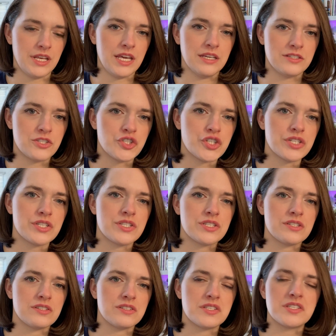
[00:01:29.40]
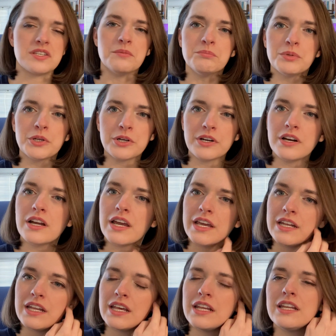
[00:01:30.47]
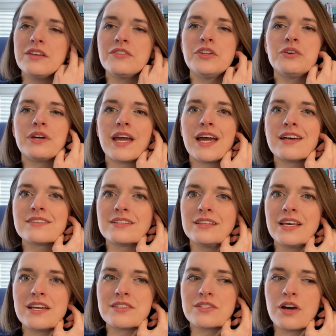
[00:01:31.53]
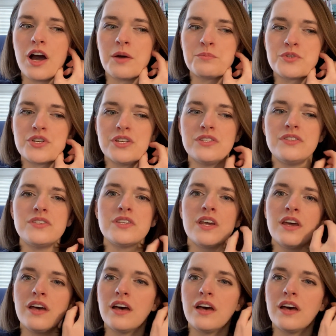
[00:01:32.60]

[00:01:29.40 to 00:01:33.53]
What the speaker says: It's just simpler, and even though it has less options,